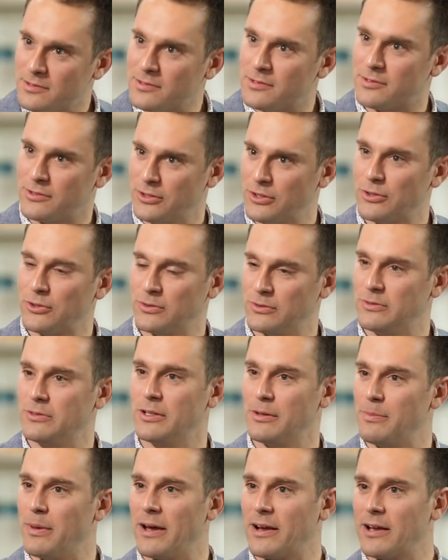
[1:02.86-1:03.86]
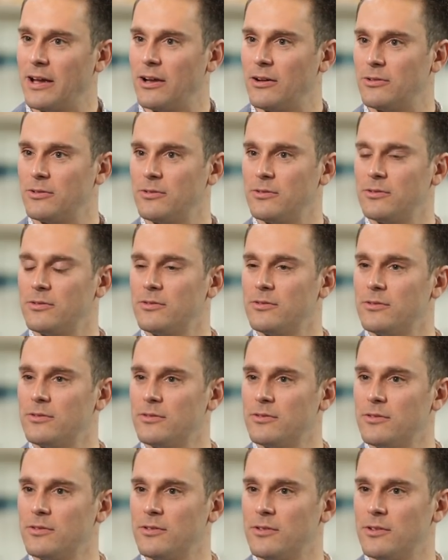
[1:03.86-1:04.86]
still get back out
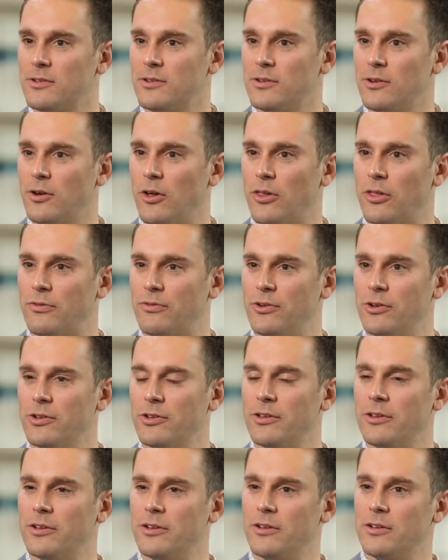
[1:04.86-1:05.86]
on the field? It